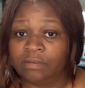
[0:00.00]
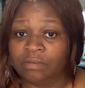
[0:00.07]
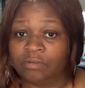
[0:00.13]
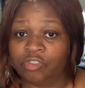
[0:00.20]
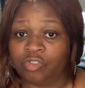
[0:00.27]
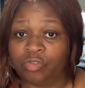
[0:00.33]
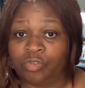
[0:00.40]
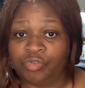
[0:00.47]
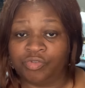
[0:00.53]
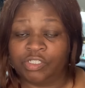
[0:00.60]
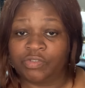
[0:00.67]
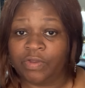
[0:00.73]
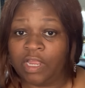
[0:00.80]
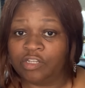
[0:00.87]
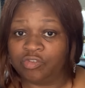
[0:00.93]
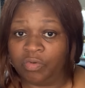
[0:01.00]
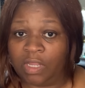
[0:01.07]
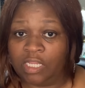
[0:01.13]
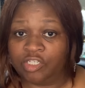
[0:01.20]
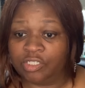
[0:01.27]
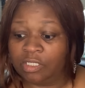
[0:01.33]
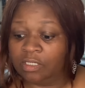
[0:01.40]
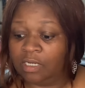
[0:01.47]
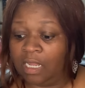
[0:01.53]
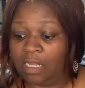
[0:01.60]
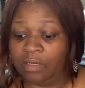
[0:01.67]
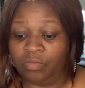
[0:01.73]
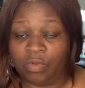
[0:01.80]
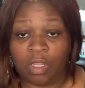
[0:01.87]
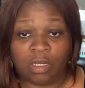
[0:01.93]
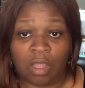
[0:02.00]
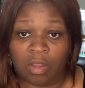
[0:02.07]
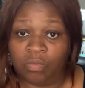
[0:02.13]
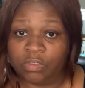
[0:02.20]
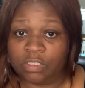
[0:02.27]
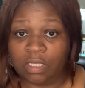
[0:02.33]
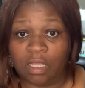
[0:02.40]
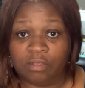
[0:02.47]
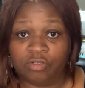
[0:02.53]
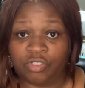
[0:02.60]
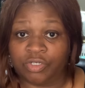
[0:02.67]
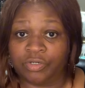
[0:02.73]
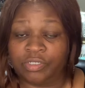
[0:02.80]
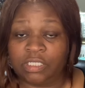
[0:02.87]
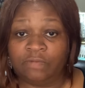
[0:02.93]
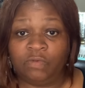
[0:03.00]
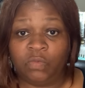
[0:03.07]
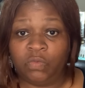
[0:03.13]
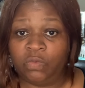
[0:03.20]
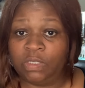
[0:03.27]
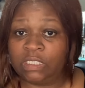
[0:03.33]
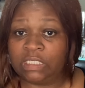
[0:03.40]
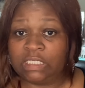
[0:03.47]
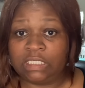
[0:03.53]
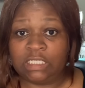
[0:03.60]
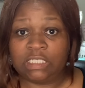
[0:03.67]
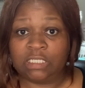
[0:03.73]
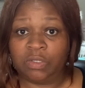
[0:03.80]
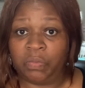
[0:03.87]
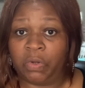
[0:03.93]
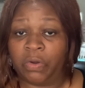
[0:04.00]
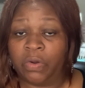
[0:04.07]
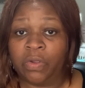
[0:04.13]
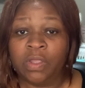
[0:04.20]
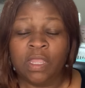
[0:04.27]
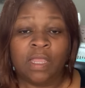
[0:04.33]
children's graduation, and along with the other shirts, even when we went to Disney World,